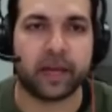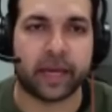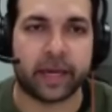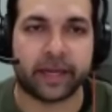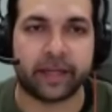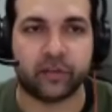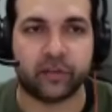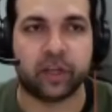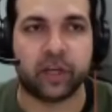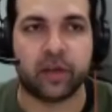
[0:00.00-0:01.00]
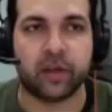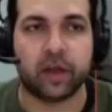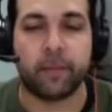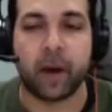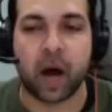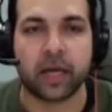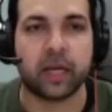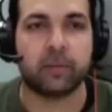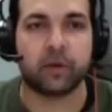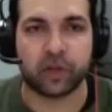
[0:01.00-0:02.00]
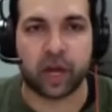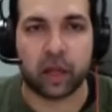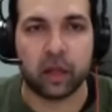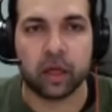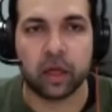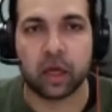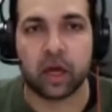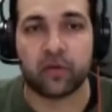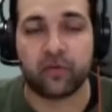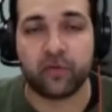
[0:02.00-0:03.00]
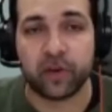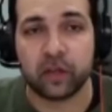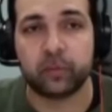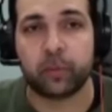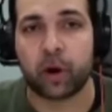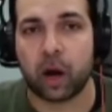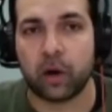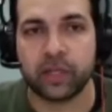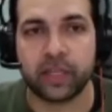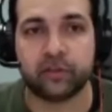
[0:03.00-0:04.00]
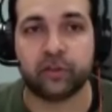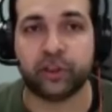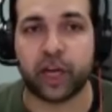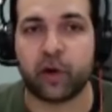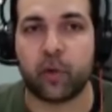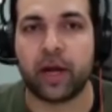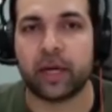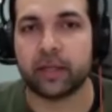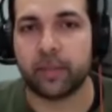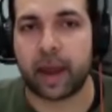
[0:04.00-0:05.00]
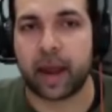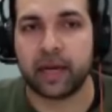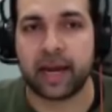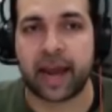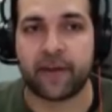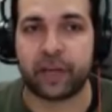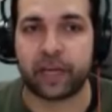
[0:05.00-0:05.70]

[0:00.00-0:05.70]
is that Marketing Michelle, her first priority is generating demand and having an